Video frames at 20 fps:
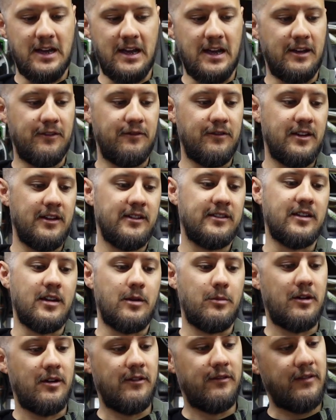and the first
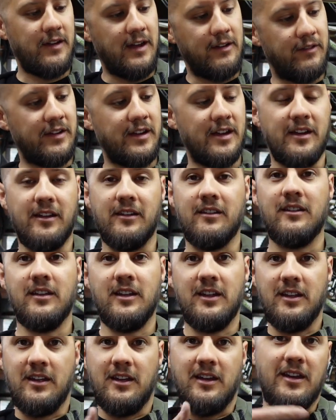time I've ever done
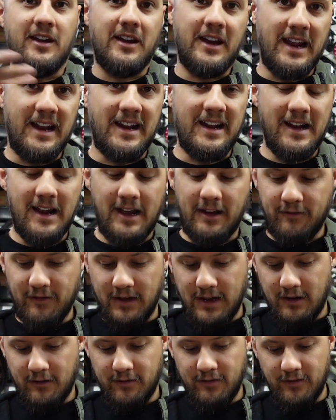an Antilag
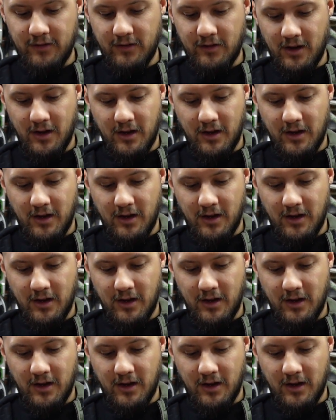valve,